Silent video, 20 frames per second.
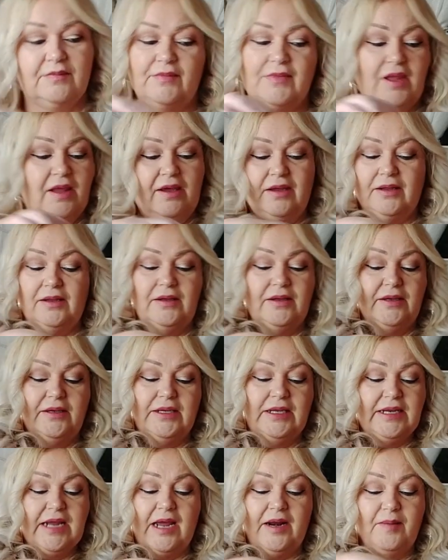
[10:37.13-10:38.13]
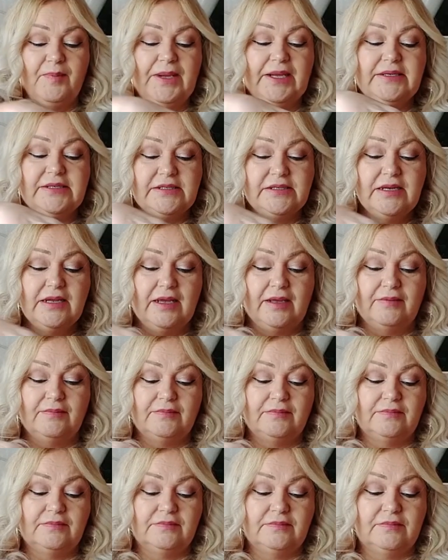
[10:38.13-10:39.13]
It had to be, didn't it?
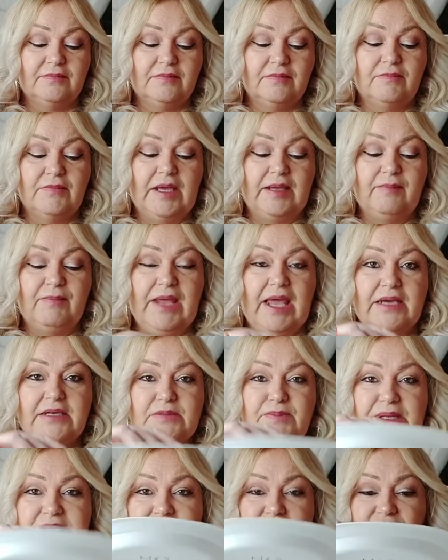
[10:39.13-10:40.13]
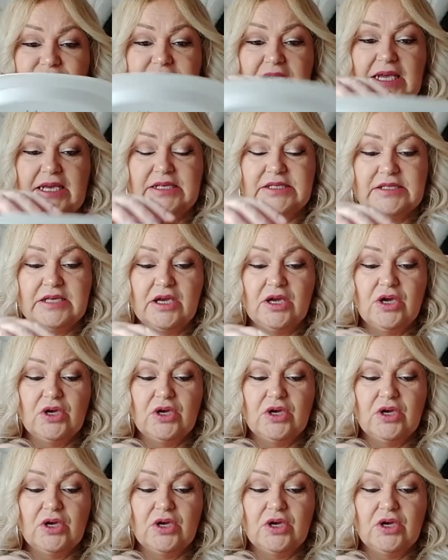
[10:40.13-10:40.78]
Me expensive taste.